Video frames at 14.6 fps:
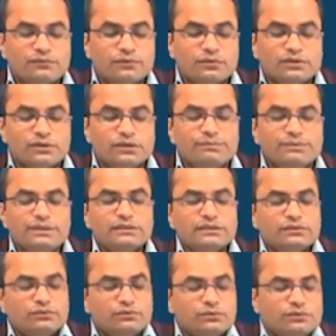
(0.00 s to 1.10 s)
for the
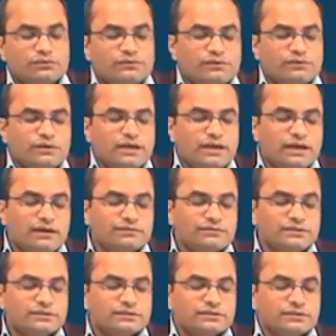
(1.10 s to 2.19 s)
repeated root we will have
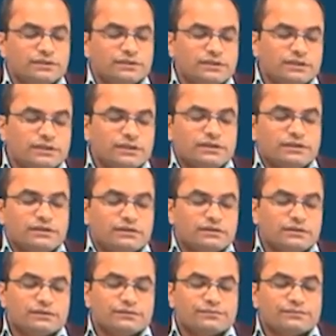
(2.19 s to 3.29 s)
this
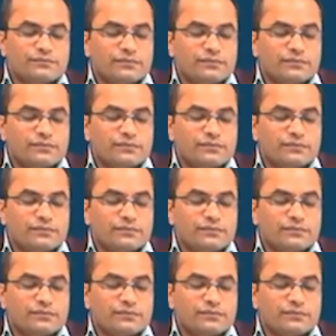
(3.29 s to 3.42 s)
uh,